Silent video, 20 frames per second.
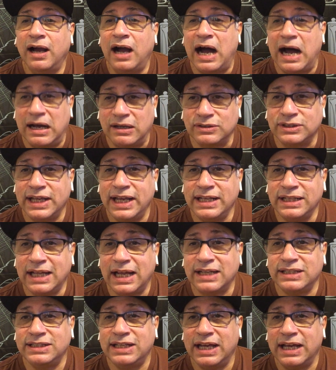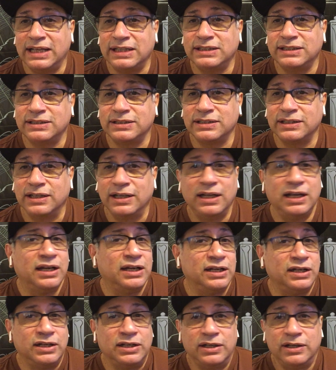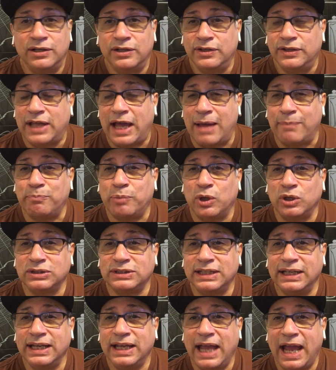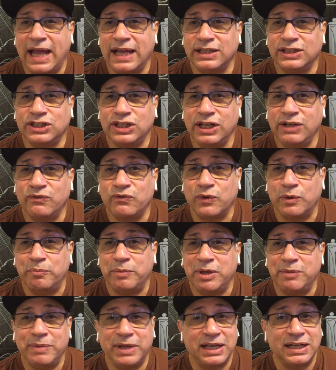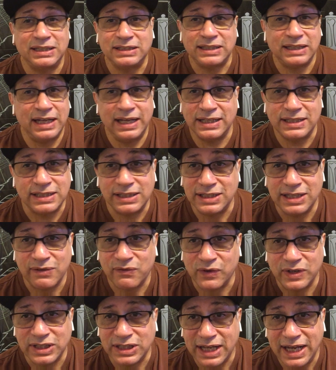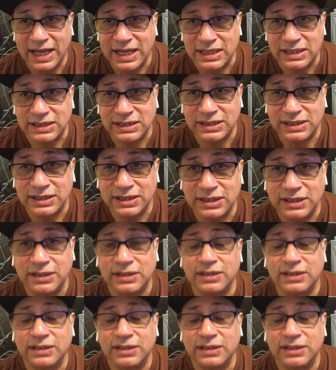I'll take that test. That person can't cheat from me because it's a different test.